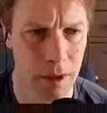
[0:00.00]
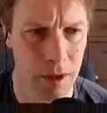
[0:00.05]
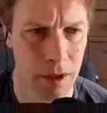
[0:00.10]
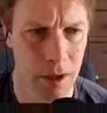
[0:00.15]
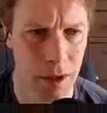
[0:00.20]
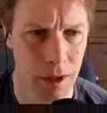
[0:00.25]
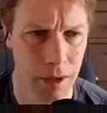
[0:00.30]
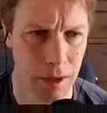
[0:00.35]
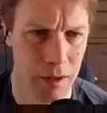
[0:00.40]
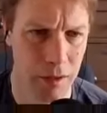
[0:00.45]

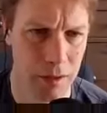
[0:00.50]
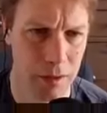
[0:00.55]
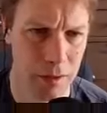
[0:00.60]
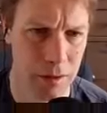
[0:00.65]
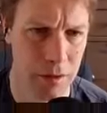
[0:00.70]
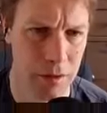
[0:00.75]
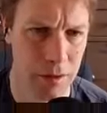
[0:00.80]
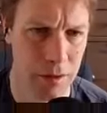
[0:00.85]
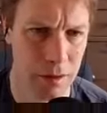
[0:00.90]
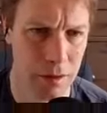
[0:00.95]

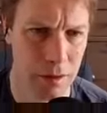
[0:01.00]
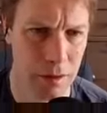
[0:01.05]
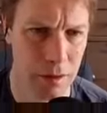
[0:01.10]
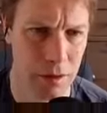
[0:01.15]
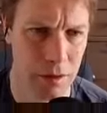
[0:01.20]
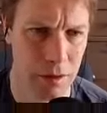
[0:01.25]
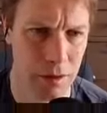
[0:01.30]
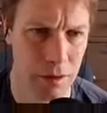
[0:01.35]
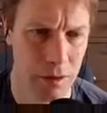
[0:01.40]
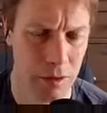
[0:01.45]
And
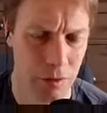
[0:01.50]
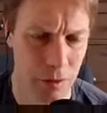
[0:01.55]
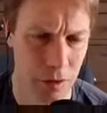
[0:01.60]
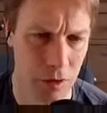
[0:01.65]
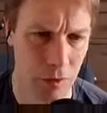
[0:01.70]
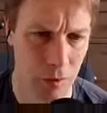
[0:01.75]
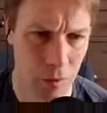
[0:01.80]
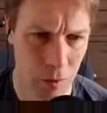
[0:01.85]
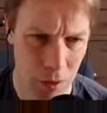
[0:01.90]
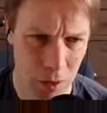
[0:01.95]
it's all going
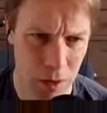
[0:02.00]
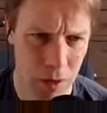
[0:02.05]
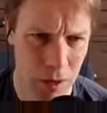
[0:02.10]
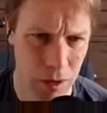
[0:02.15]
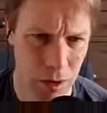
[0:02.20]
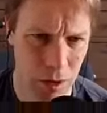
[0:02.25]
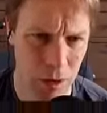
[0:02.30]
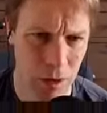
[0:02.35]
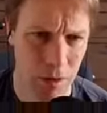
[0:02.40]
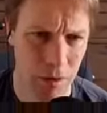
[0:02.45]
to work.
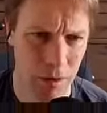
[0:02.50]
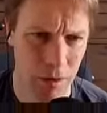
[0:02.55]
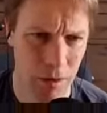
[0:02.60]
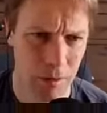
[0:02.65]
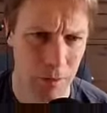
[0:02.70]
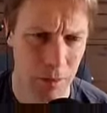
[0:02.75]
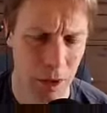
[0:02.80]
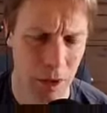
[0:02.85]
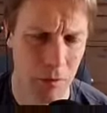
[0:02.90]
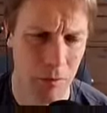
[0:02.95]

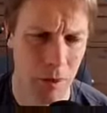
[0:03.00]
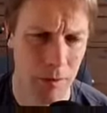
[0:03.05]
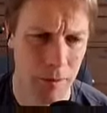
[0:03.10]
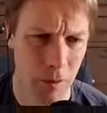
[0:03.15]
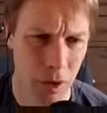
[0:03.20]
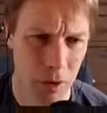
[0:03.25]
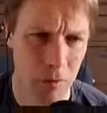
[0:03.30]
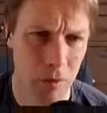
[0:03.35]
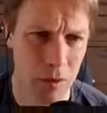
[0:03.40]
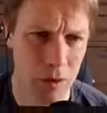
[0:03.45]
But we
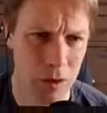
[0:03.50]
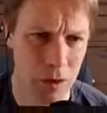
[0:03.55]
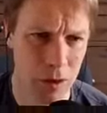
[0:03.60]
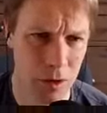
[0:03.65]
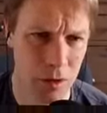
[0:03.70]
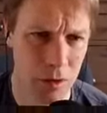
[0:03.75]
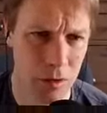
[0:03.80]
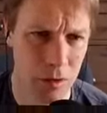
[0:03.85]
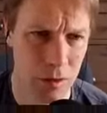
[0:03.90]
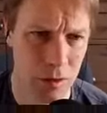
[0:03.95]
might want
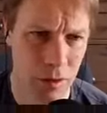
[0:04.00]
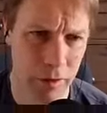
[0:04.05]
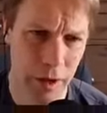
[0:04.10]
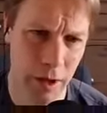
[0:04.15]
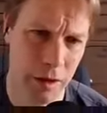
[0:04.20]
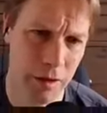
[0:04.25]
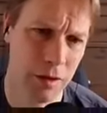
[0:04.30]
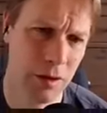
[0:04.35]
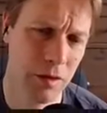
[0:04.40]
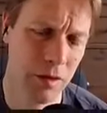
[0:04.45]
to,
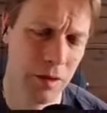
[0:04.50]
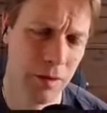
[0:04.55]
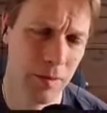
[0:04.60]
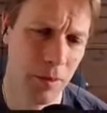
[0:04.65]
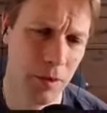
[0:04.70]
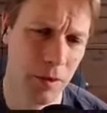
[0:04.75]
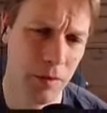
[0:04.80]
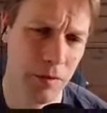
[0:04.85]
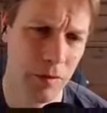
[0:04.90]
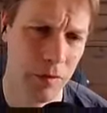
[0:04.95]
so
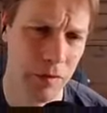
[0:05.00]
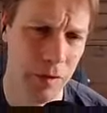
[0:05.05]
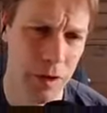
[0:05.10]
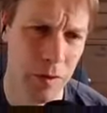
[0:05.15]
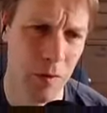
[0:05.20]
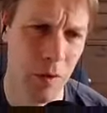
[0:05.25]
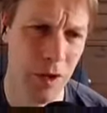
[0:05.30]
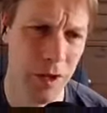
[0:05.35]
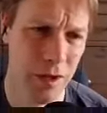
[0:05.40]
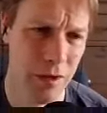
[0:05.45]
the
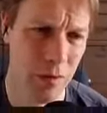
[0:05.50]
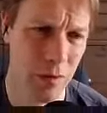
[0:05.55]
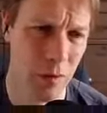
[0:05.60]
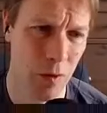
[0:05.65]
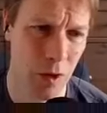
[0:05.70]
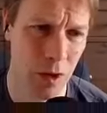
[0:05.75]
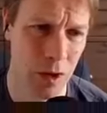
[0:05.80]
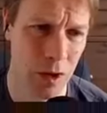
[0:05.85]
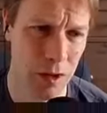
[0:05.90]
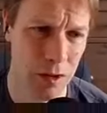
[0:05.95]
reason why this
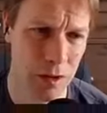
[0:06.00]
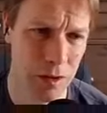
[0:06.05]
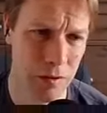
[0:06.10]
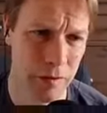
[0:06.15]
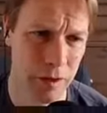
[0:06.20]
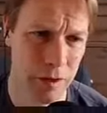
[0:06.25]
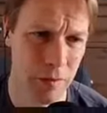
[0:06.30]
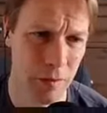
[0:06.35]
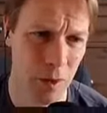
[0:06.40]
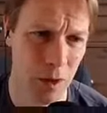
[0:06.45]
works, the
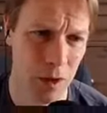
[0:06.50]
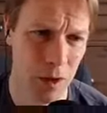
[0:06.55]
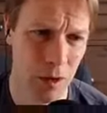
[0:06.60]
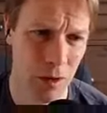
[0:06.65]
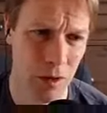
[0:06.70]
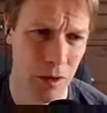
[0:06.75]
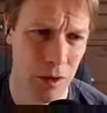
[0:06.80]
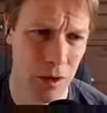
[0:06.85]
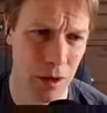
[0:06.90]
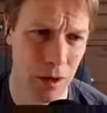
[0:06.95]
reason why
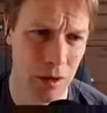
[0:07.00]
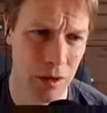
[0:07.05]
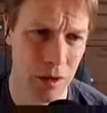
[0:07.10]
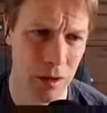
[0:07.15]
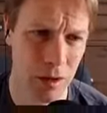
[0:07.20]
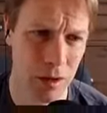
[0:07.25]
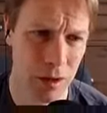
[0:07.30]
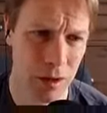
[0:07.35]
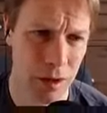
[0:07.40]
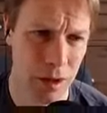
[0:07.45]
logger
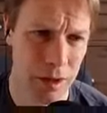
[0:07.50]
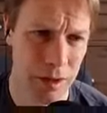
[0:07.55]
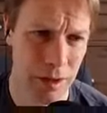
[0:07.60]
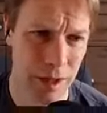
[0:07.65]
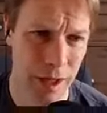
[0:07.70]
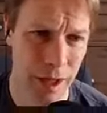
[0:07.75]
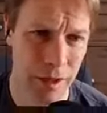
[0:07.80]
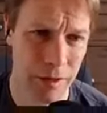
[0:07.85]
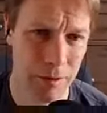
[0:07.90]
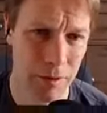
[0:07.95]
is
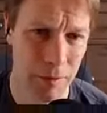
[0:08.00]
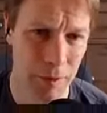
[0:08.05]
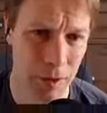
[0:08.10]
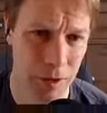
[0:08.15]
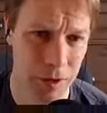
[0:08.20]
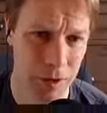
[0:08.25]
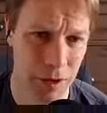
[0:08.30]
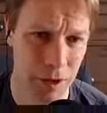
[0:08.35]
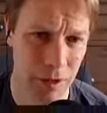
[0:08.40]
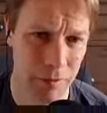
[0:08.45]
allowed to be
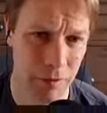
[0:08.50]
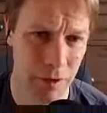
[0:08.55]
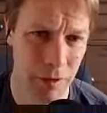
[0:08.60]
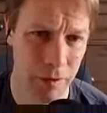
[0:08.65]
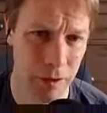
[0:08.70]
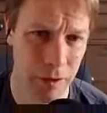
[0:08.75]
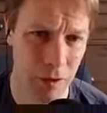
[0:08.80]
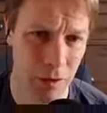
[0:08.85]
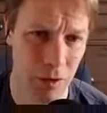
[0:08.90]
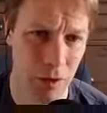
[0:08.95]
passed in, even though
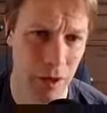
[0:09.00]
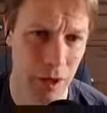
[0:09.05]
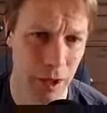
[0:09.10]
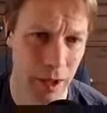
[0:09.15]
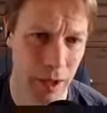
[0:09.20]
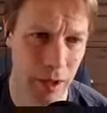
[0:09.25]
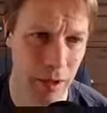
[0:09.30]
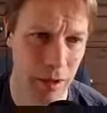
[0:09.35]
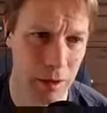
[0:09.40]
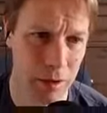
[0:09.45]
it's not an
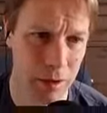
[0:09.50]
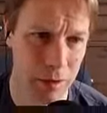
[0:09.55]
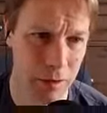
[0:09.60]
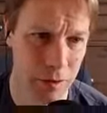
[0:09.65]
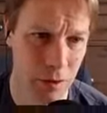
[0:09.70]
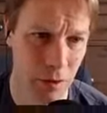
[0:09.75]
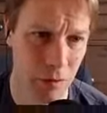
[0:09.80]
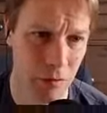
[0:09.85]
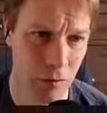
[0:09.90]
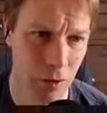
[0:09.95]
L, so it's
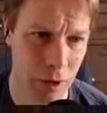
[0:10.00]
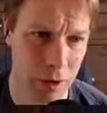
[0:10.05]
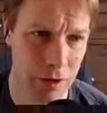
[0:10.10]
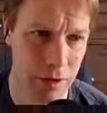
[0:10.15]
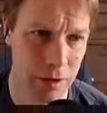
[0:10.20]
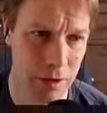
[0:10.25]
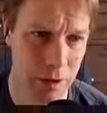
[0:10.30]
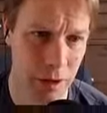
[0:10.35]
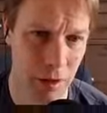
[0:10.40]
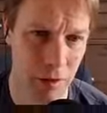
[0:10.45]
not write
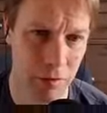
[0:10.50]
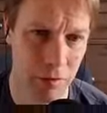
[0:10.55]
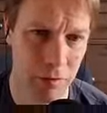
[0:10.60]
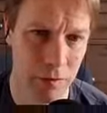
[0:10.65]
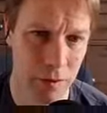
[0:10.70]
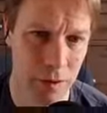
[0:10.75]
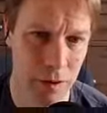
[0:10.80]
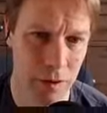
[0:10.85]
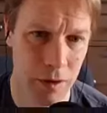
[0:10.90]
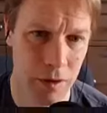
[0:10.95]
itself,
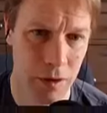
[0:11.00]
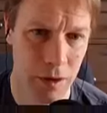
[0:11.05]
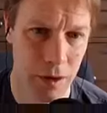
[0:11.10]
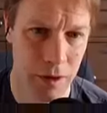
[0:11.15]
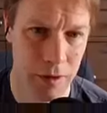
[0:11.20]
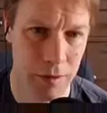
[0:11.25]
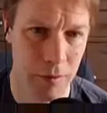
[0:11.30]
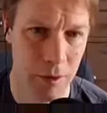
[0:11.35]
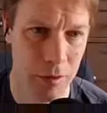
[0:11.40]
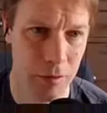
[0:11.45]

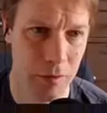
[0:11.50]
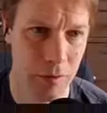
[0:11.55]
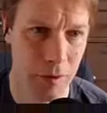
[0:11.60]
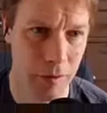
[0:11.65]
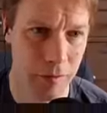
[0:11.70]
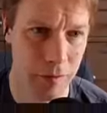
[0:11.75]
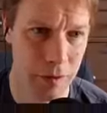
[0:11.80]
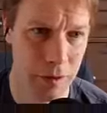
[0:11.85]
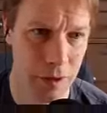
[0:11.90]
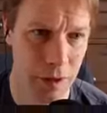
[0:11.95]
it's a mutable
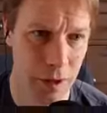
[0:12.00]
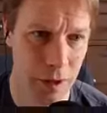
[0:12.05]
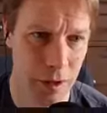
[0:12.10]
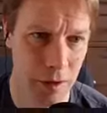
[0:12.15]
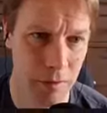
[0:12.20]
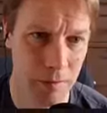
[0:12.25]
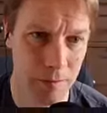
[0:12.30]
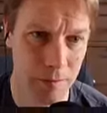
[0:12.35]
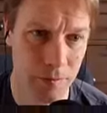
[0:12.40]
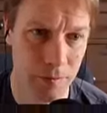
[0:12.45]
reference to
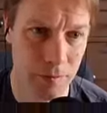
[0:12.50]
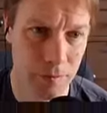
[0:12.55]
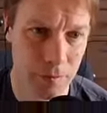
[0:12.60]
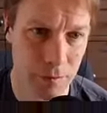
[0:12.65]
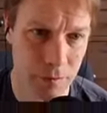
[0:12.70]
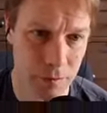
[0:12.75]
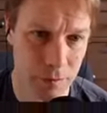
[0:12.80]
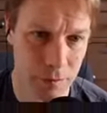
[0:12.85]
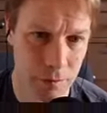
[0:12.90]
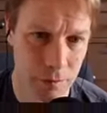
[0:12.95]
L,
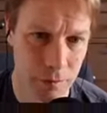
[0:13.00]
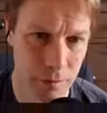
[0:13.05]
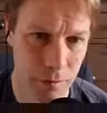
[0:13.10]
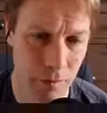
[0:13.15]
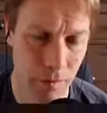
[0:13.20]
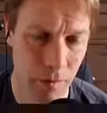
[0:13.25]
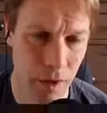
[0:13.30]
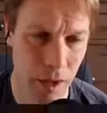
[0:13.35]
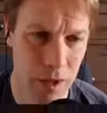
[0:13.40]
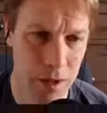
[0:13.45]

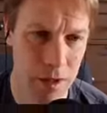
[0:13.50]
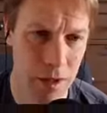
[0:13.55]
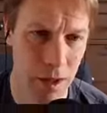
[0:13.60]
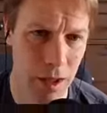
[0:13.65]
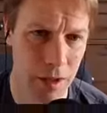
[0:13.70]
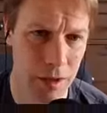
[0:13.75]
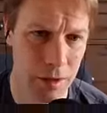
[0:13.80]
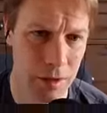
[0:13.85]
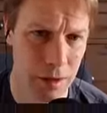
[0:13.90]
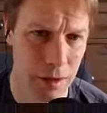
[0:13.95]
is
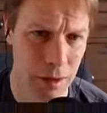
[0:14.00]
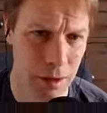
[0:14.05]
that